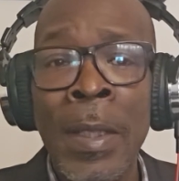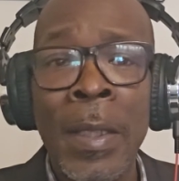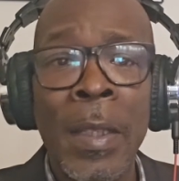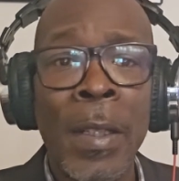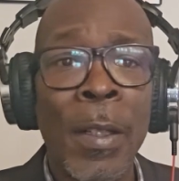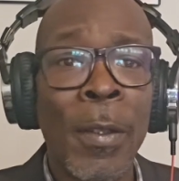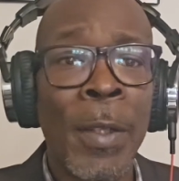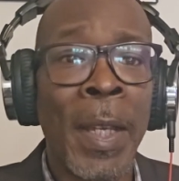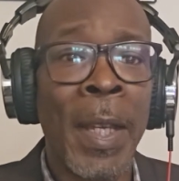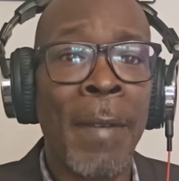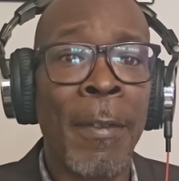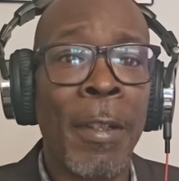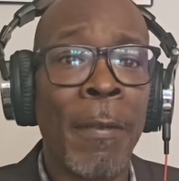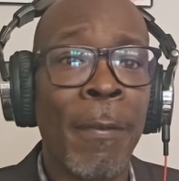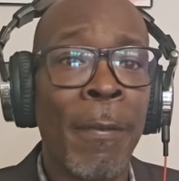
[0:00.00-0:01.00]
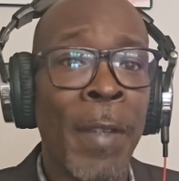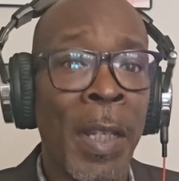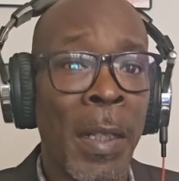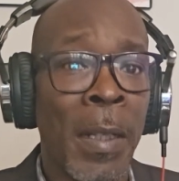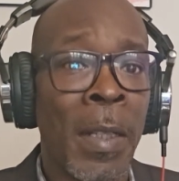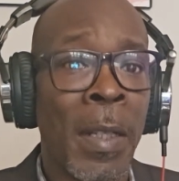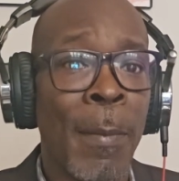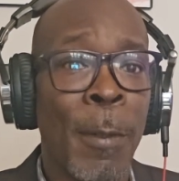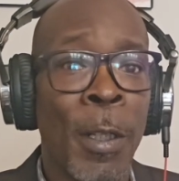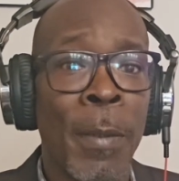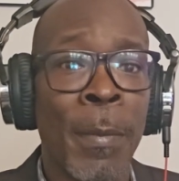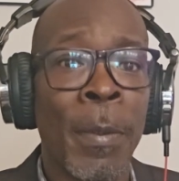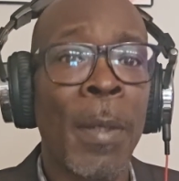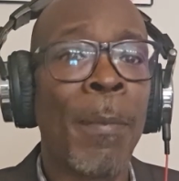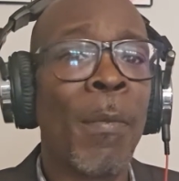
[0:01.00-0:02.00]
you have an event coming up,
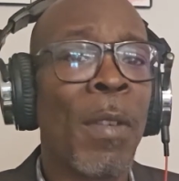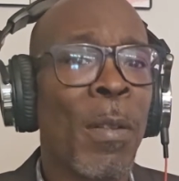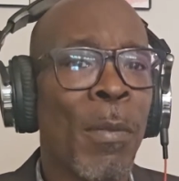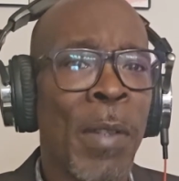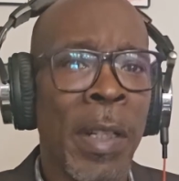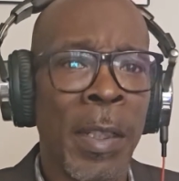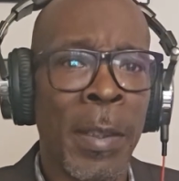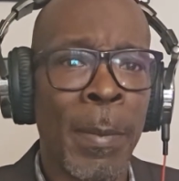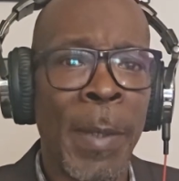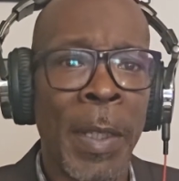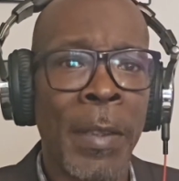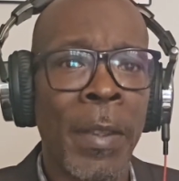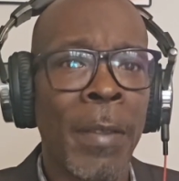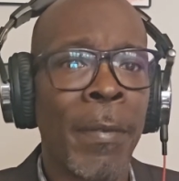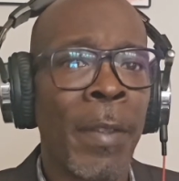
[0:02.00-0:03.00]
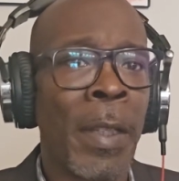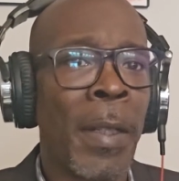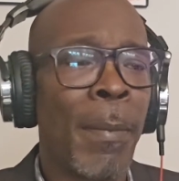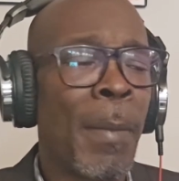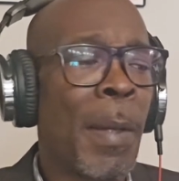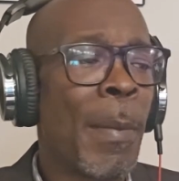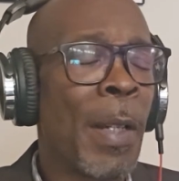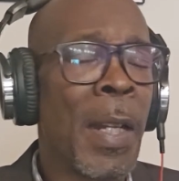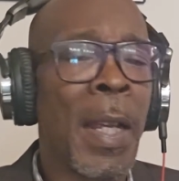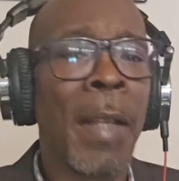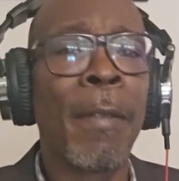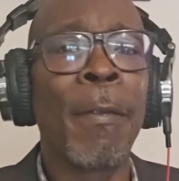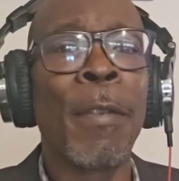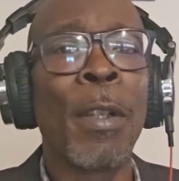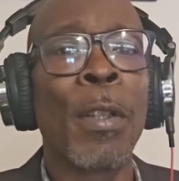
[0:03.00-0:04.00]
a really special event, maybe an
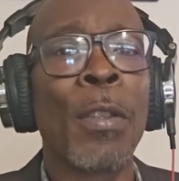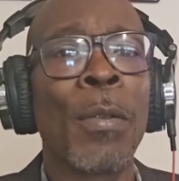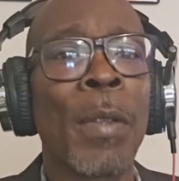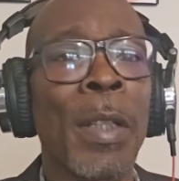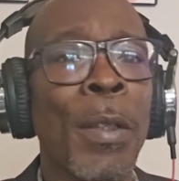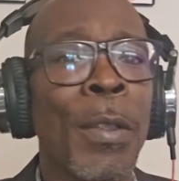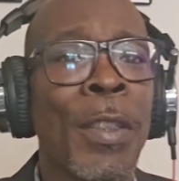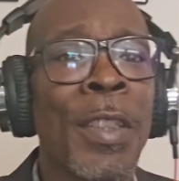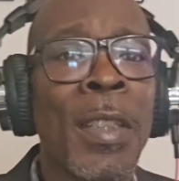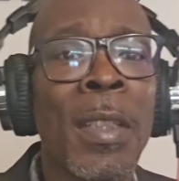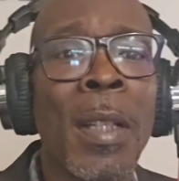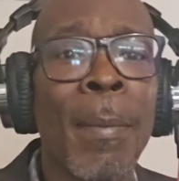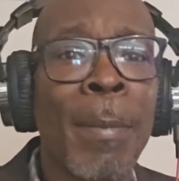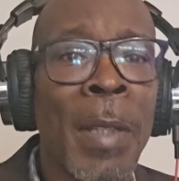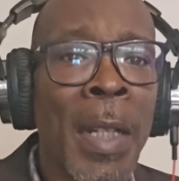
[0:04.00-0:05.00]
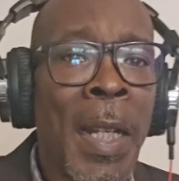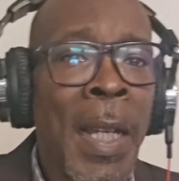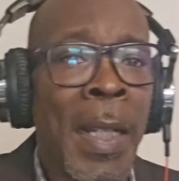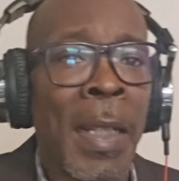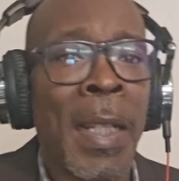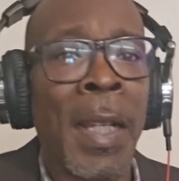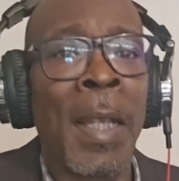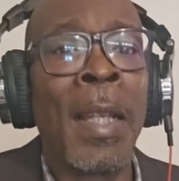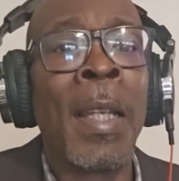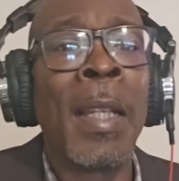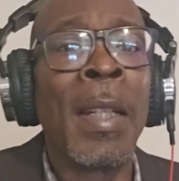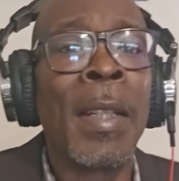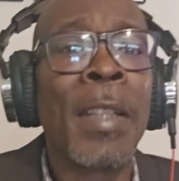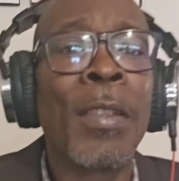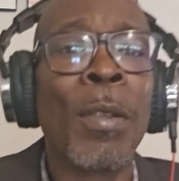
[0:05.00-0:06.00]
anniversary or something like that.
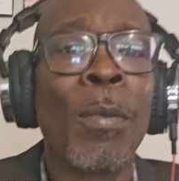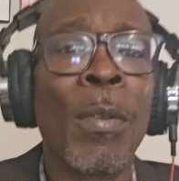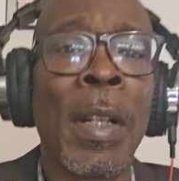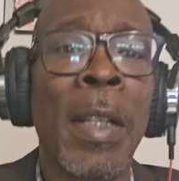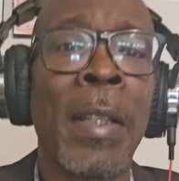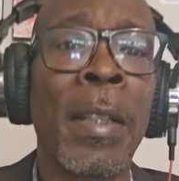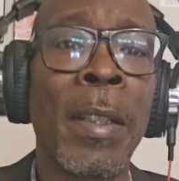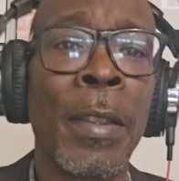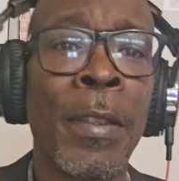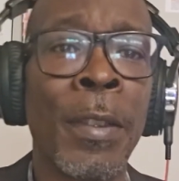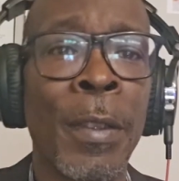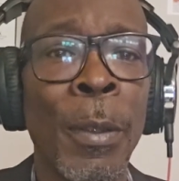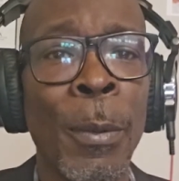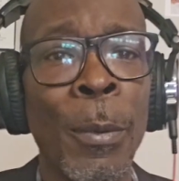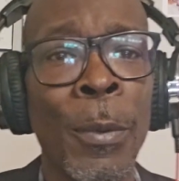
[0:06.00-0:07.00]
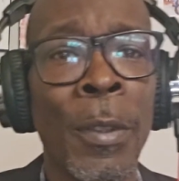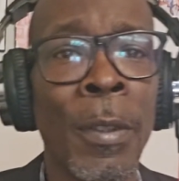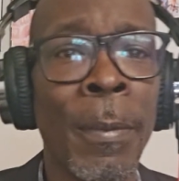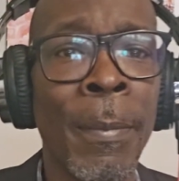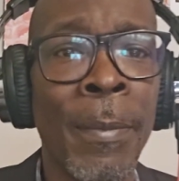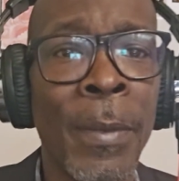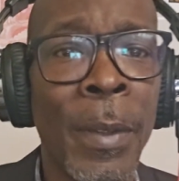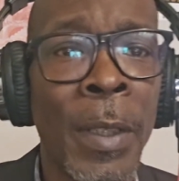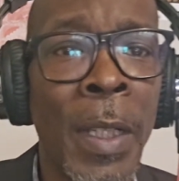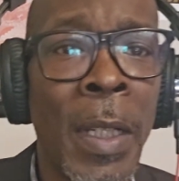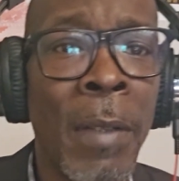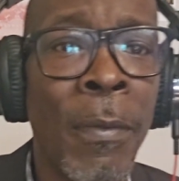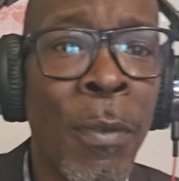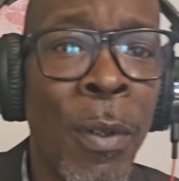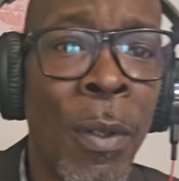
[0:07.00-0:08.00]
These are really good suits,
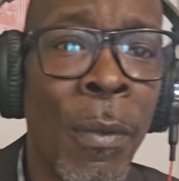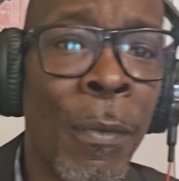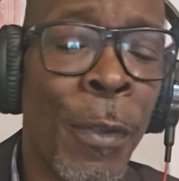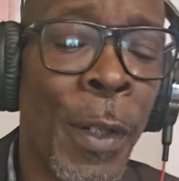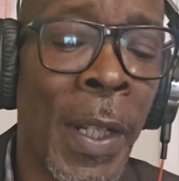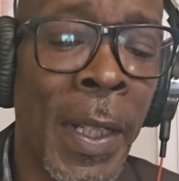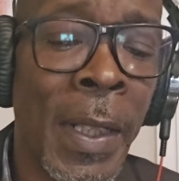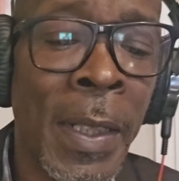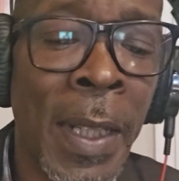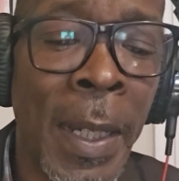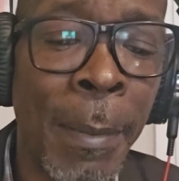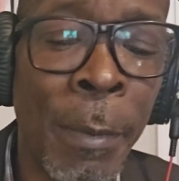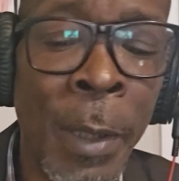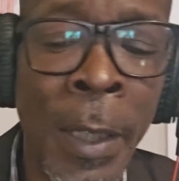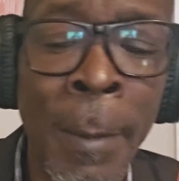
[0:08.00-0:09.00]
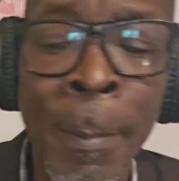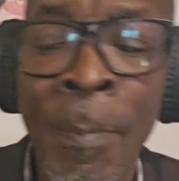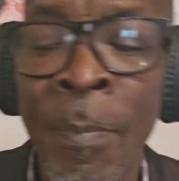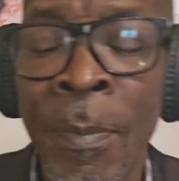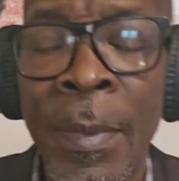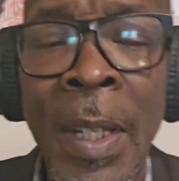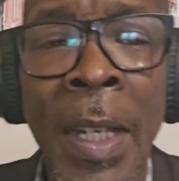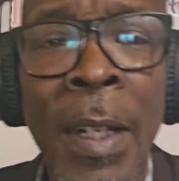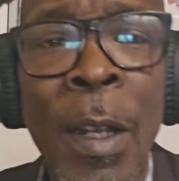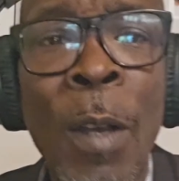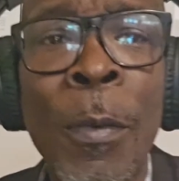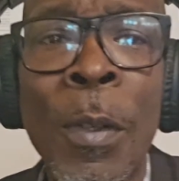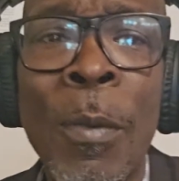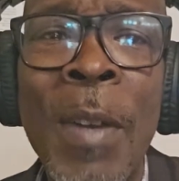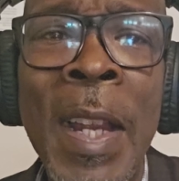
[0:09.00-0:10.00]
okay, for that type thing. Now, the
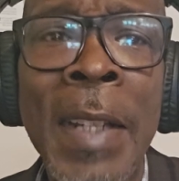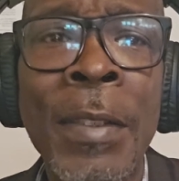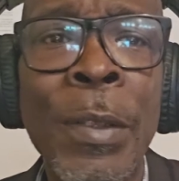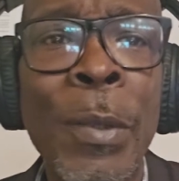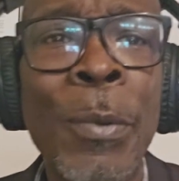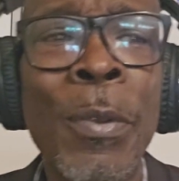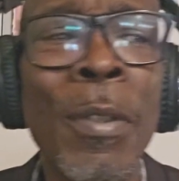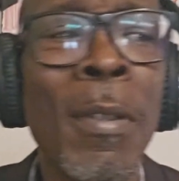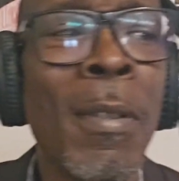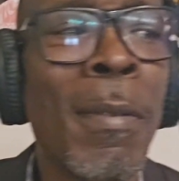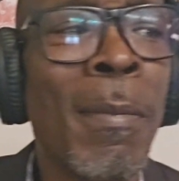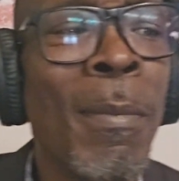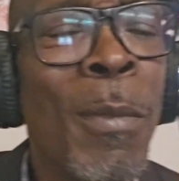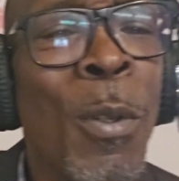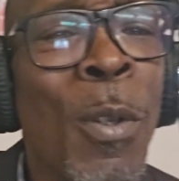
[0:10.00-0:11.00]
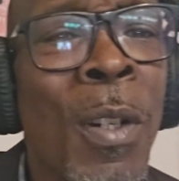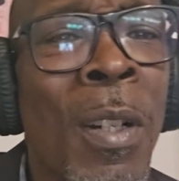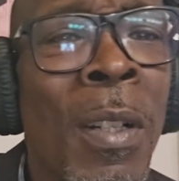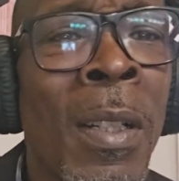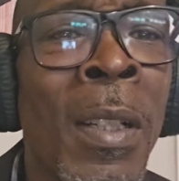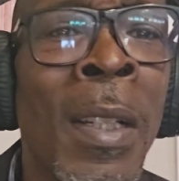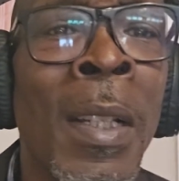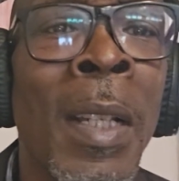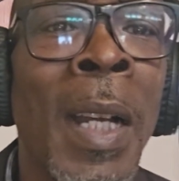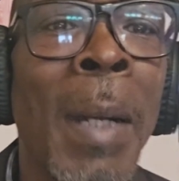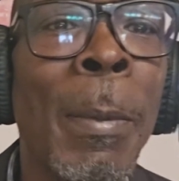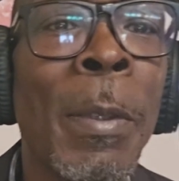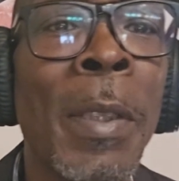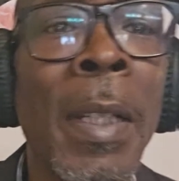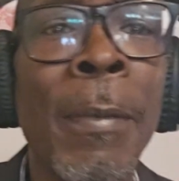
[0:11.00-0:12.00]
off-the-rack suits are more, I
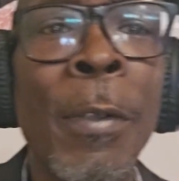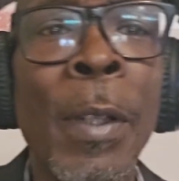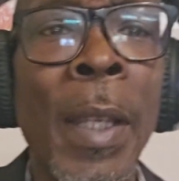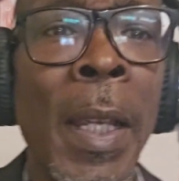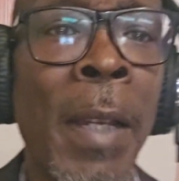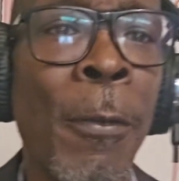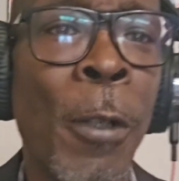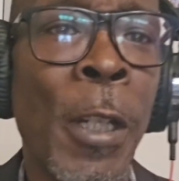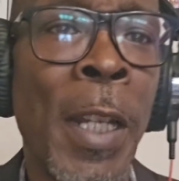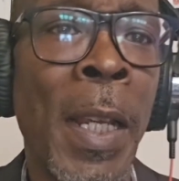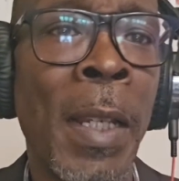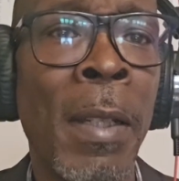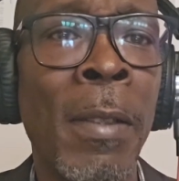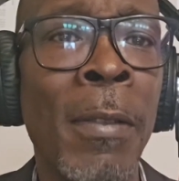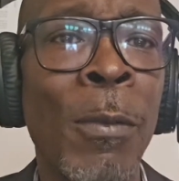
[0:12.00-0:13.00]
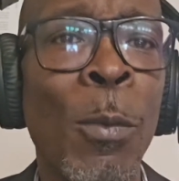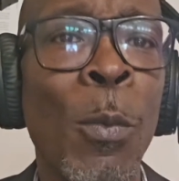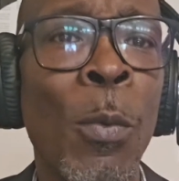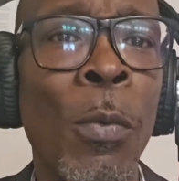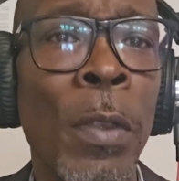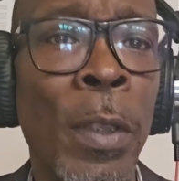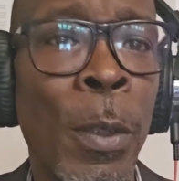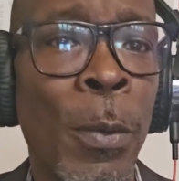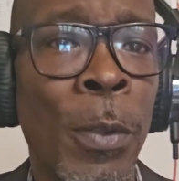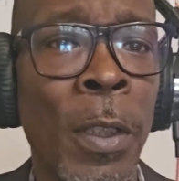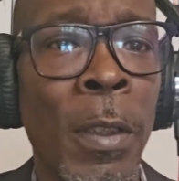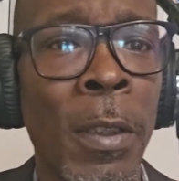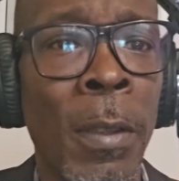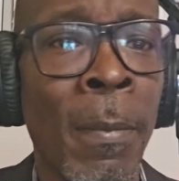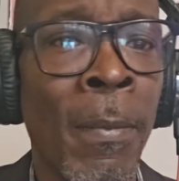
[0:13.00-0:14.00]
would say, for your everyday
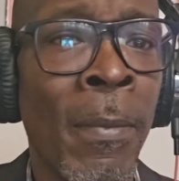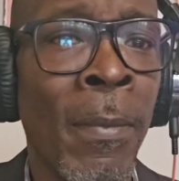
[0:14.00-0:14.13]
usage.